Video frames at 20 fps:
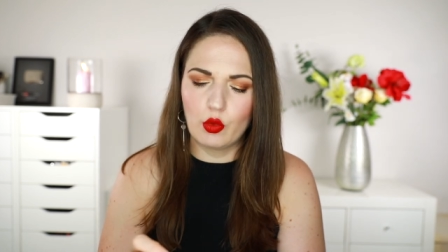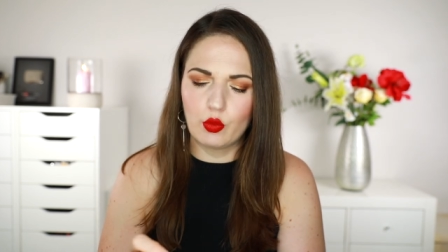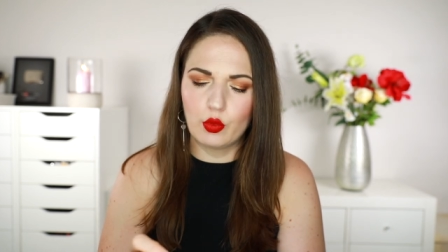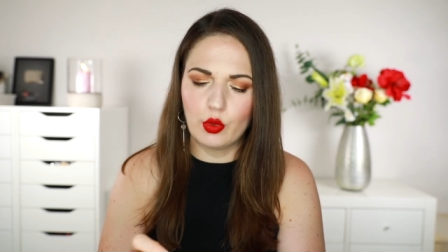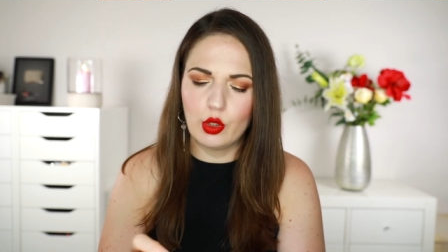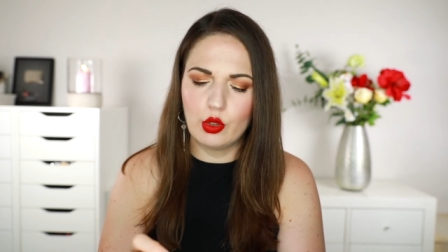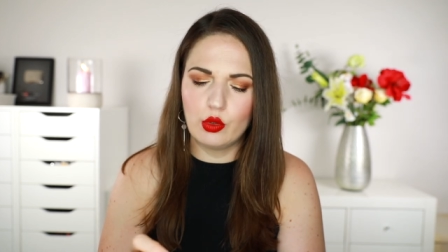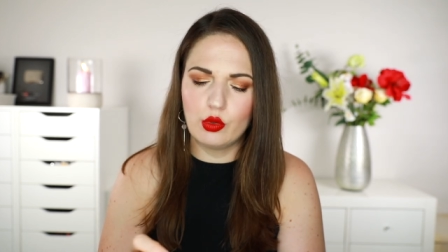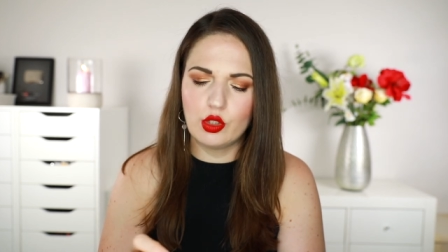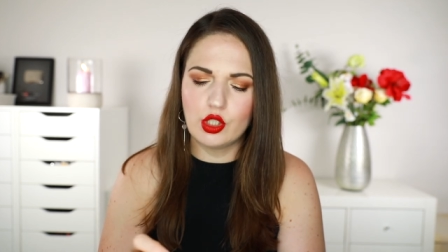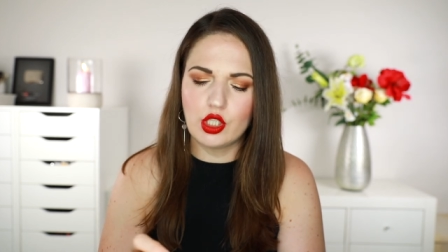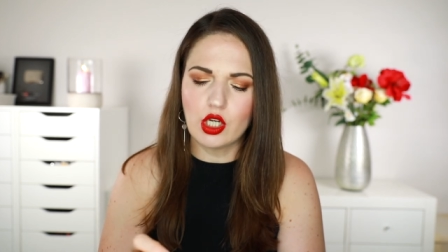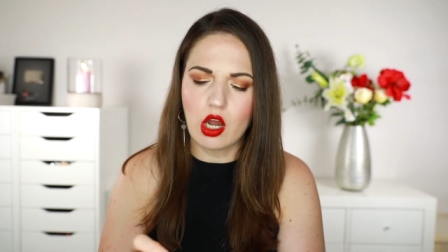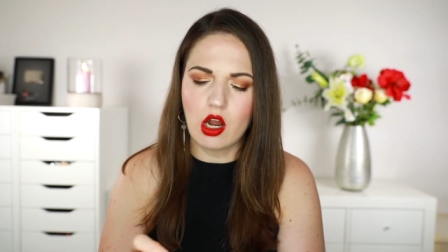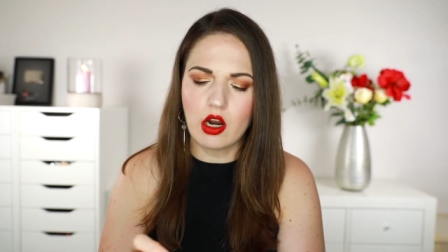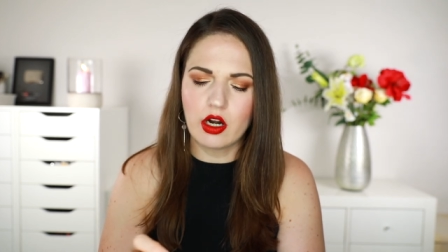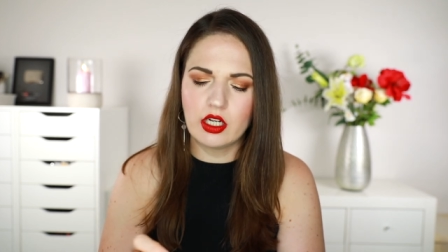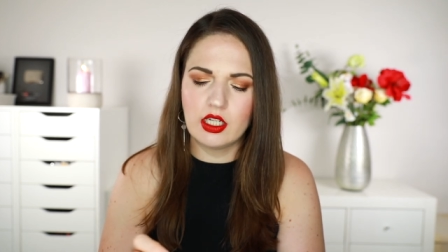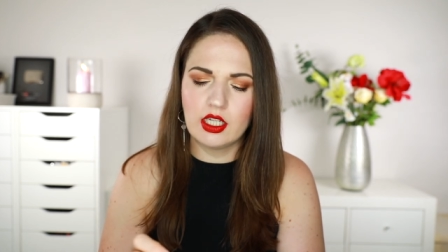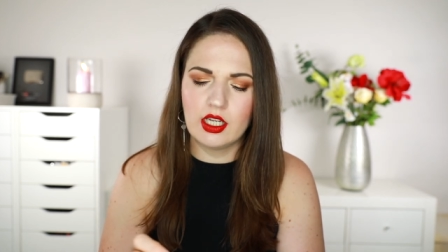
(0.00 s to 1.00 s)
Rouge
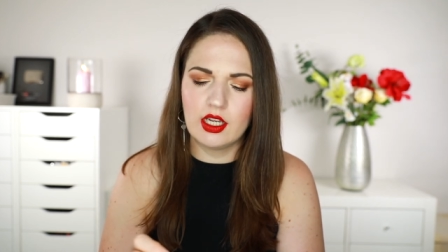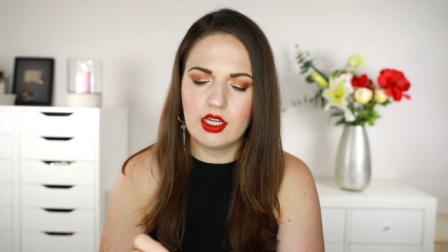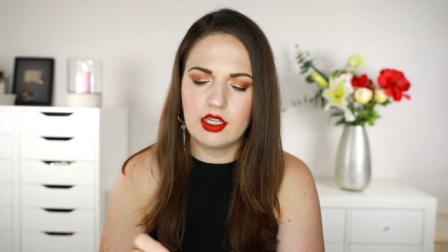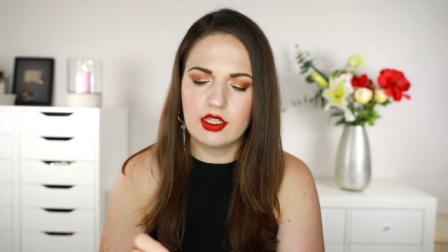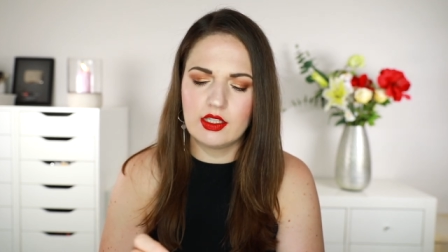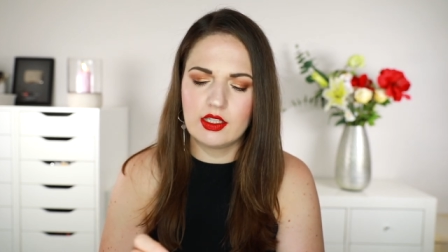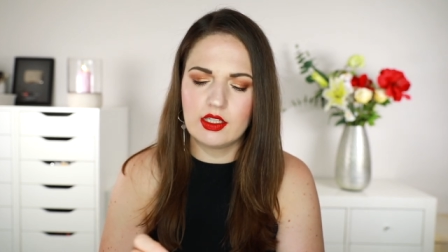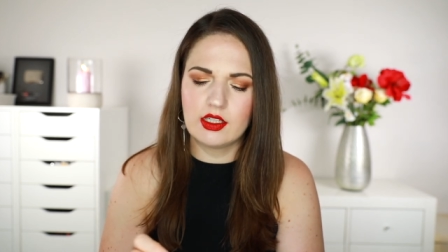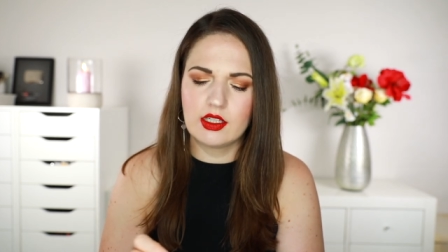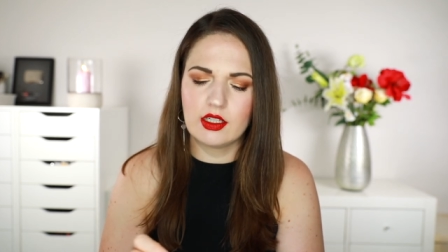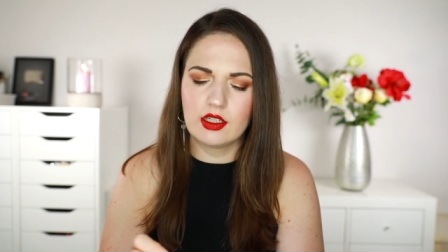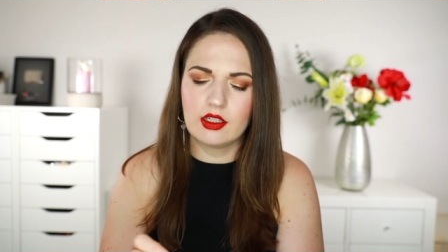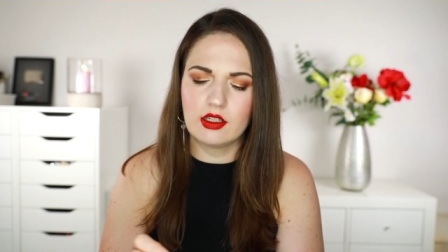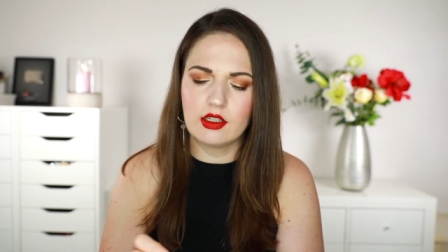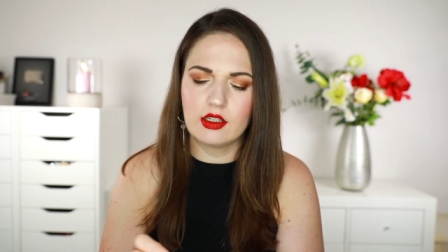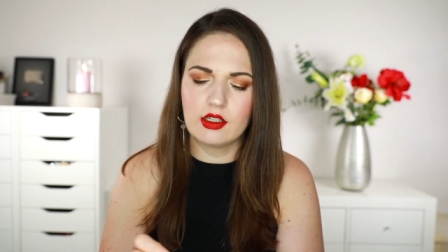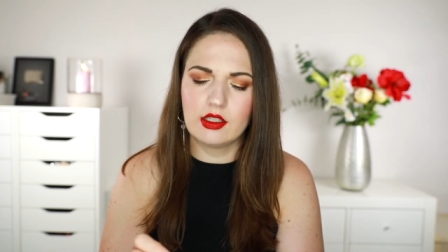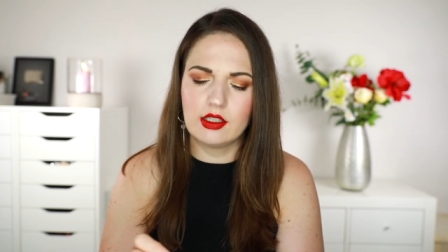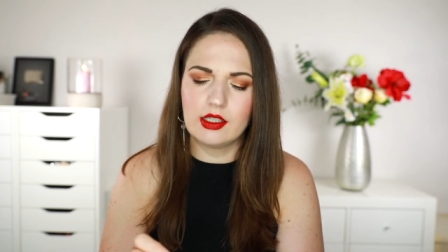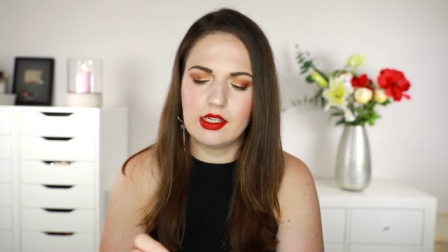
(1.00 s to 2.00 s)
Artist
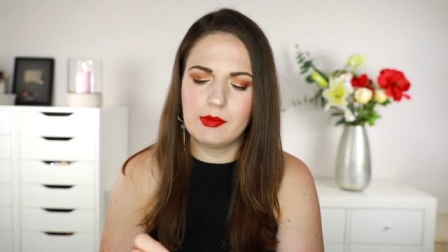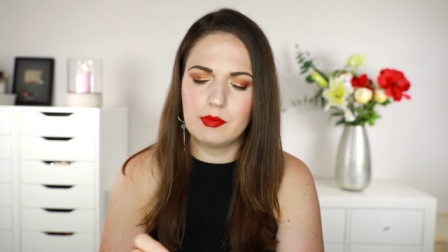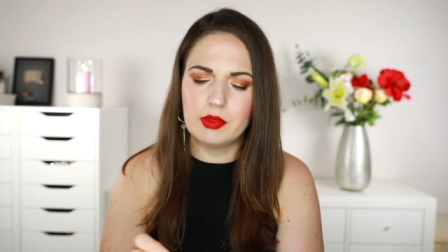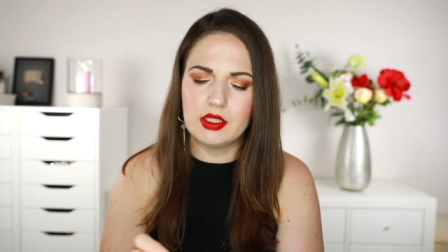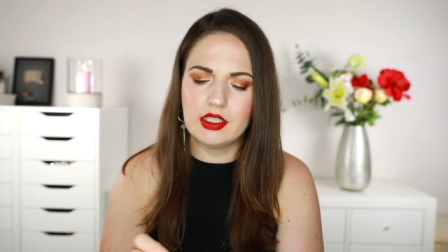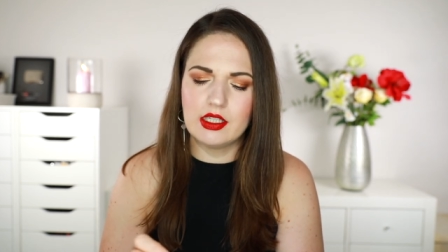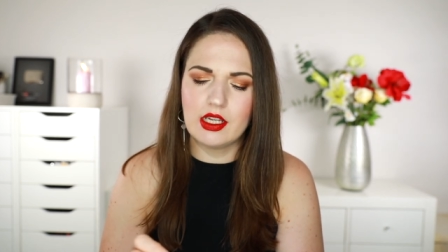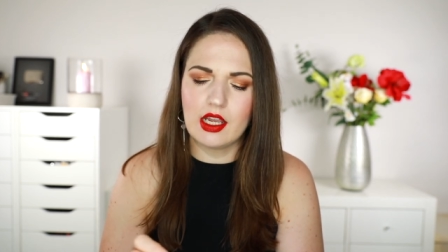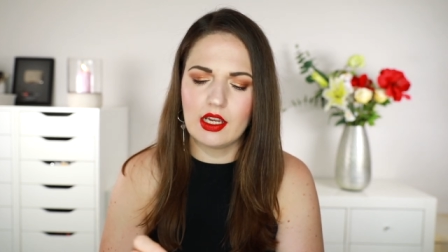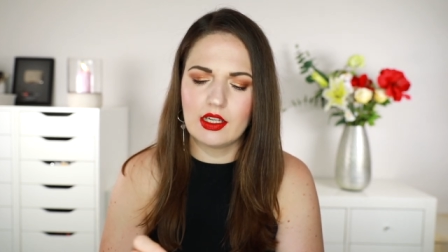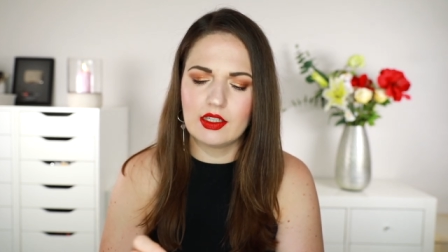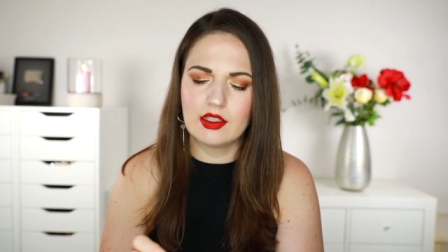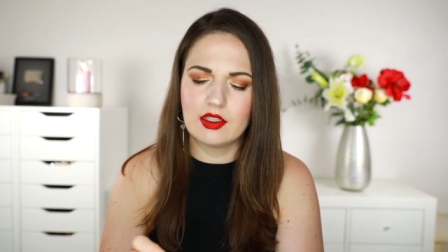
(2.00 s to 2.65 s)
lipsticks.